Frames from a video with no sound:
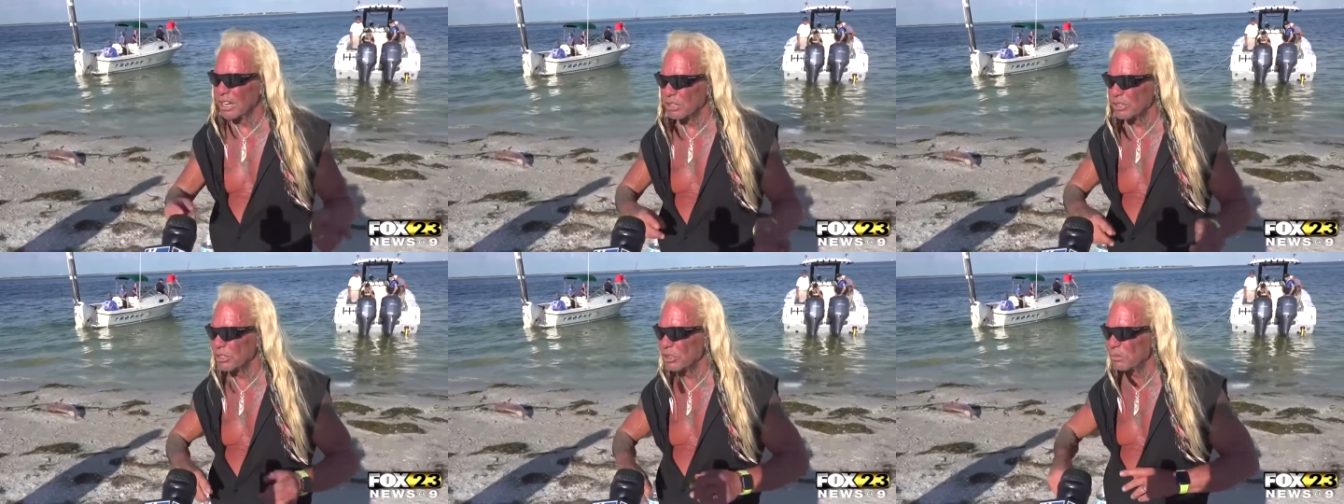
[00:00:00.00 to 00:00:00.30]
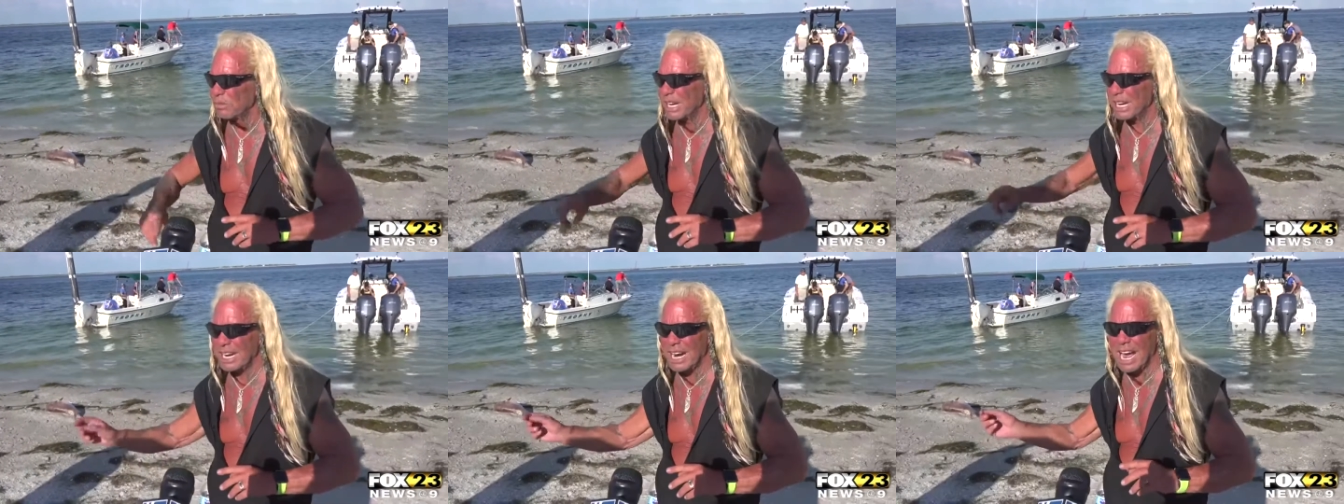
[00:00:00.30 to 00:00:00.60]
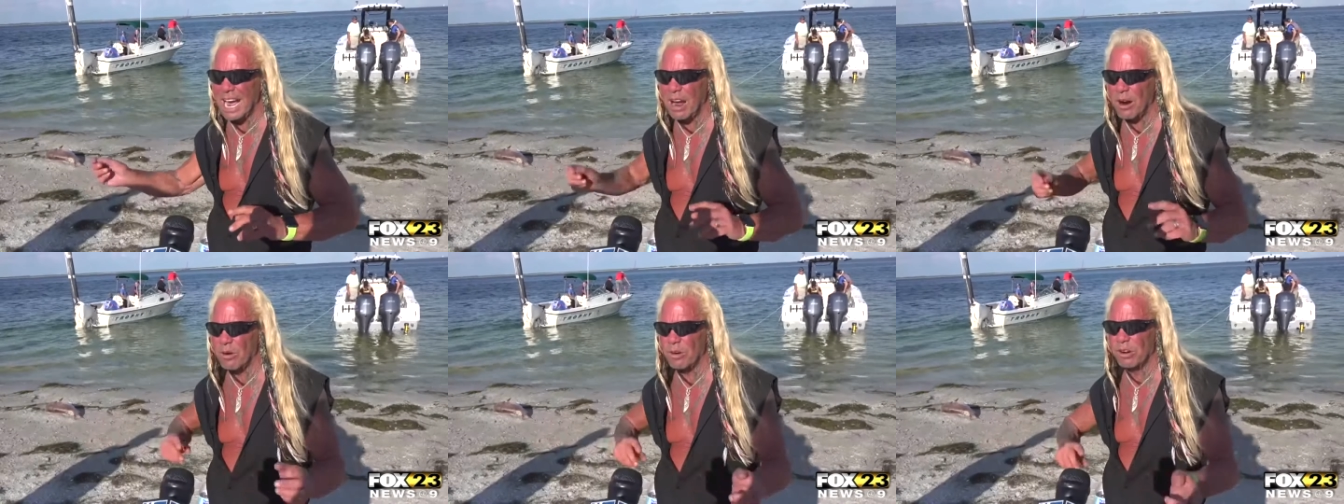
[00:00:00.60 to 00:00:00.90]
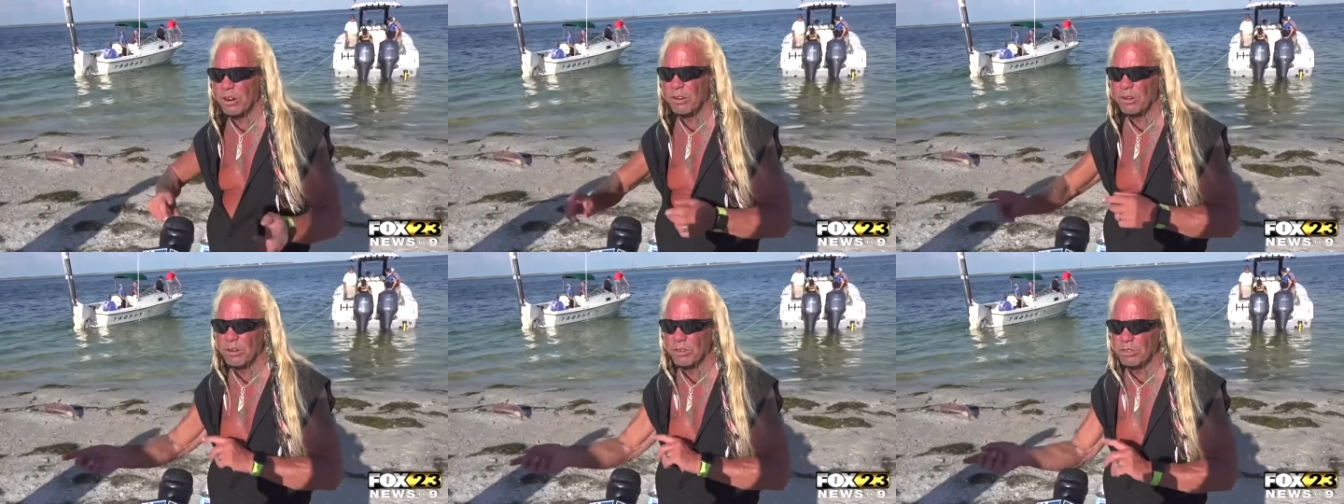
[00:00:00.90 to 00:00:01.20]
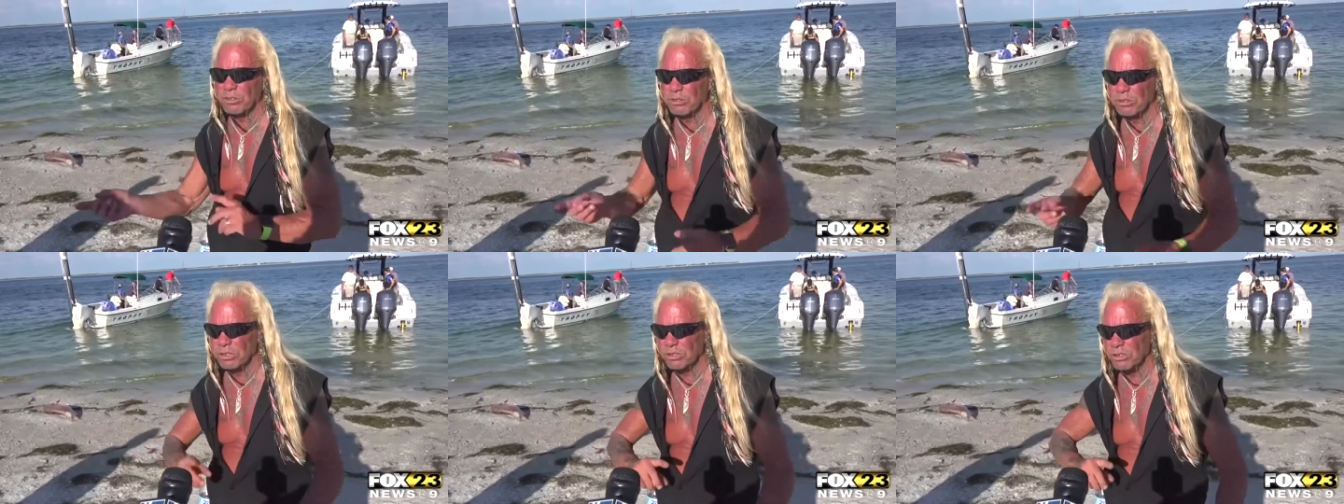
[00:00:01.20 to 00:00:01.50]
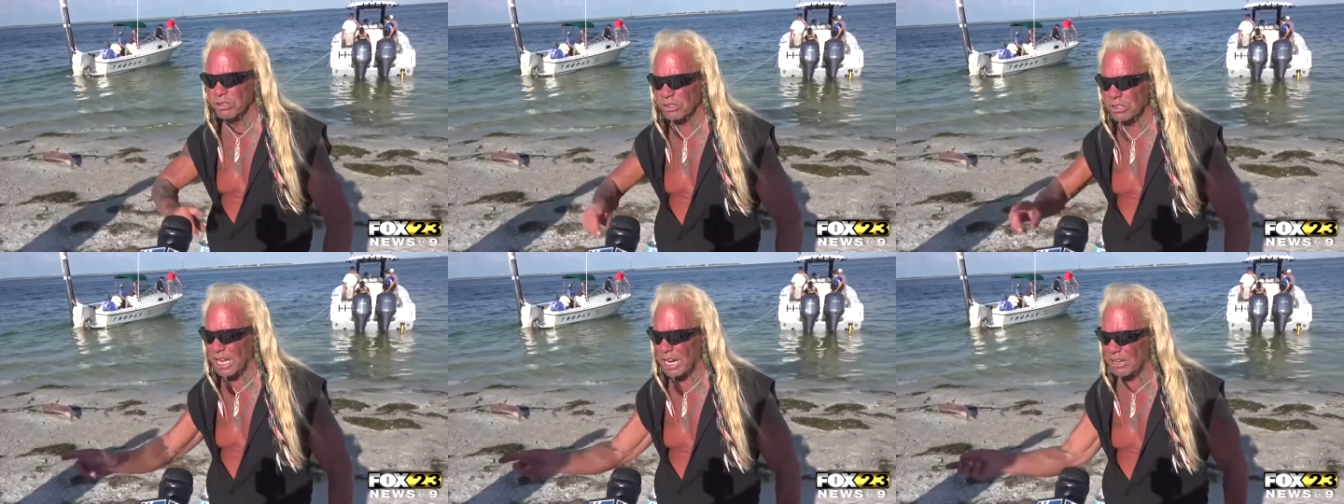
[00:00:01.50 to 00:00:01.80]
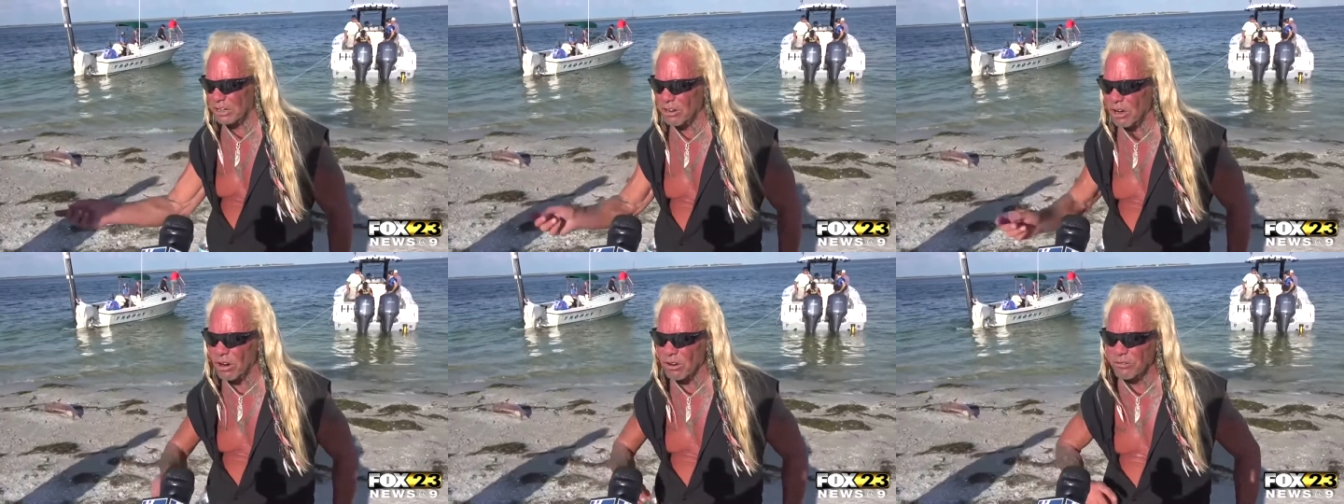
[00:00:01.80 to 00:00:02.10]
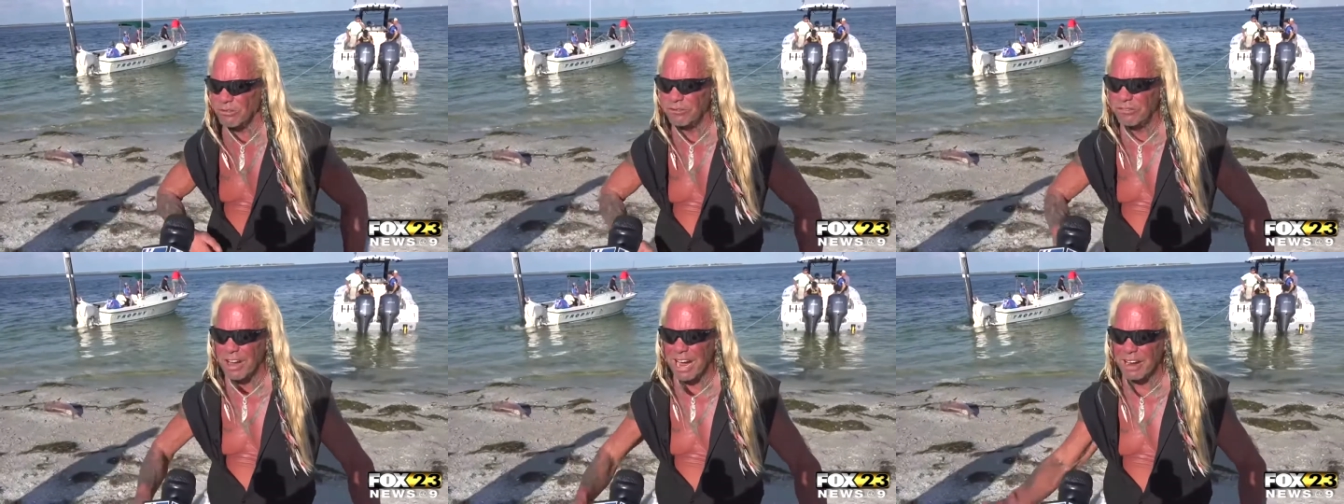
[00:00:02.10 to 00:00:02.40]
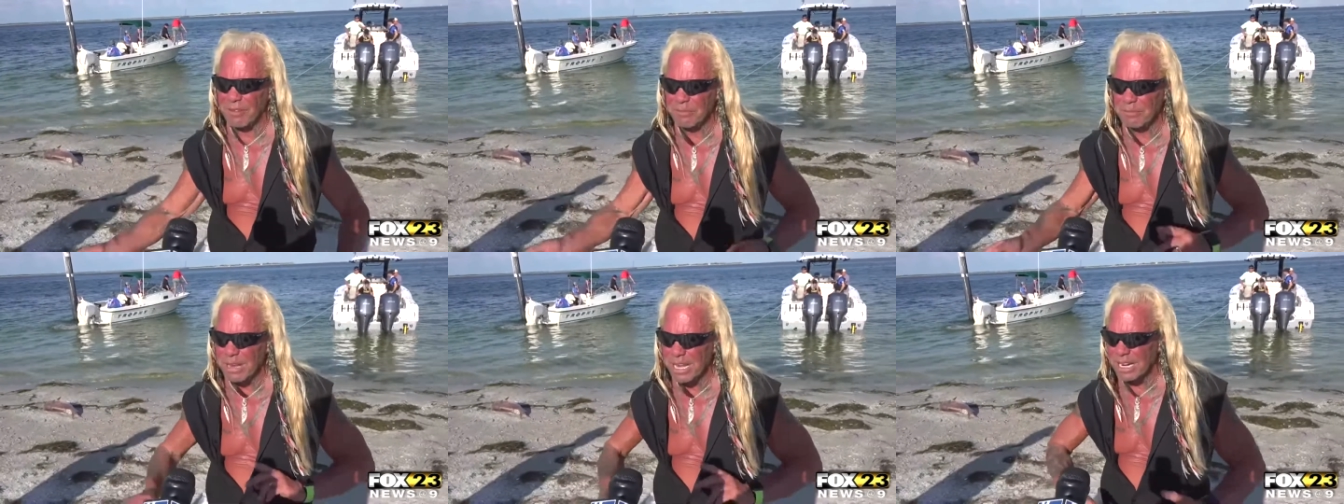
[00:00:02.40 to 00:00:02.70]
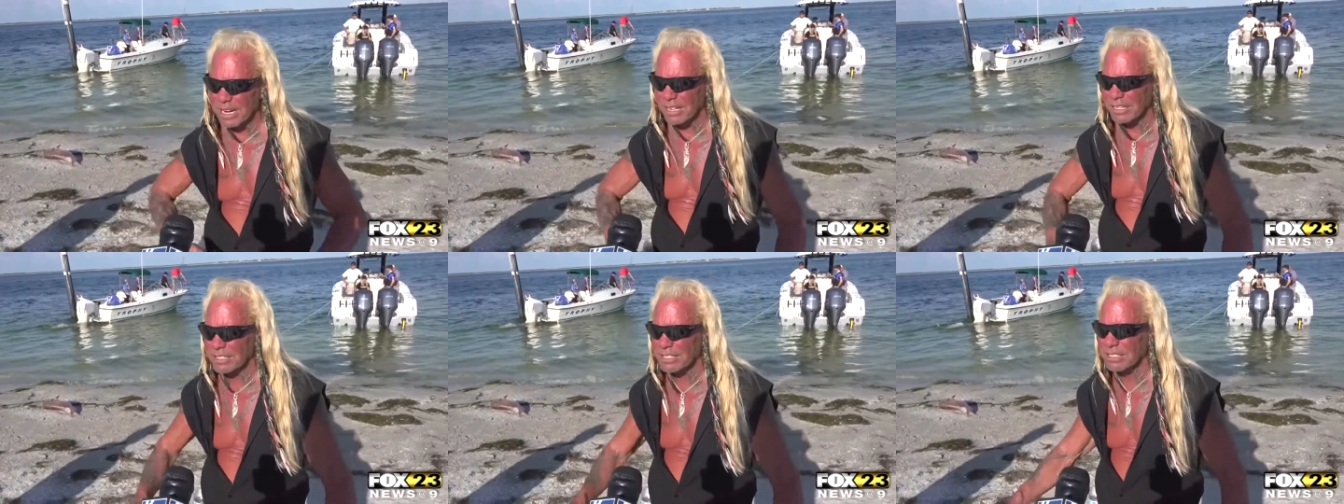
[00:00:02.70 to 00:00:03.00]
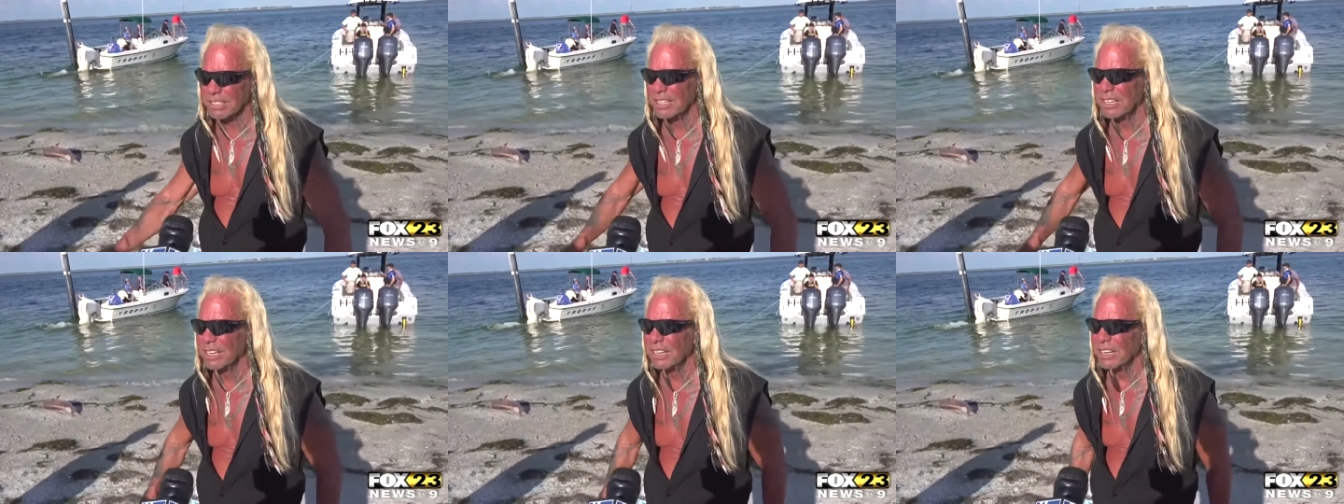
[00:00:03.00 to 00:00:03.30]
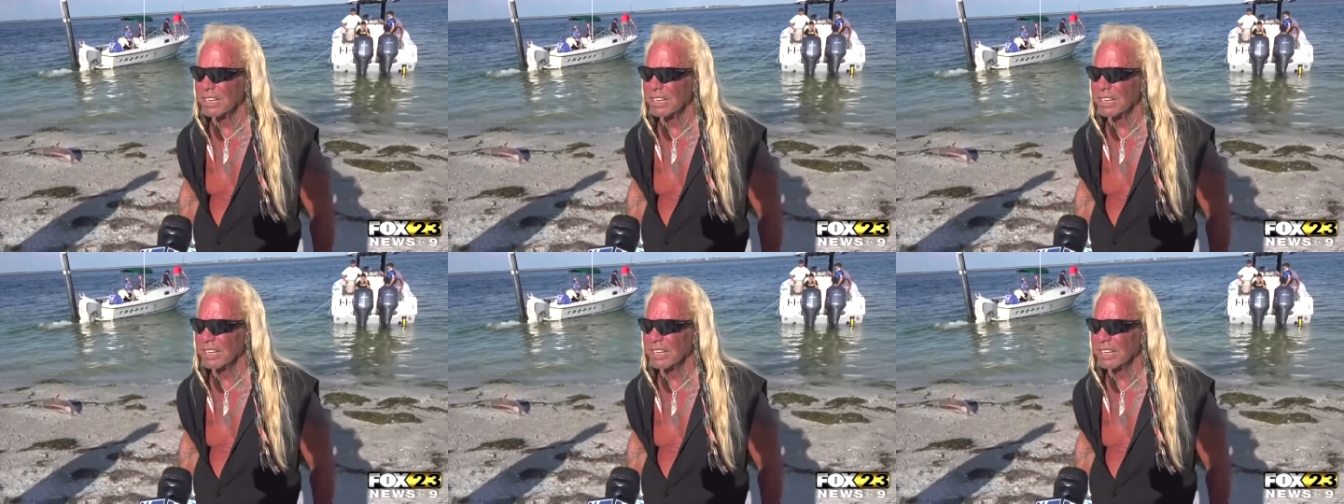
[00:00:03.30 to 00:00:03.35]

It took me an hour to go through it, took that dog five minutes.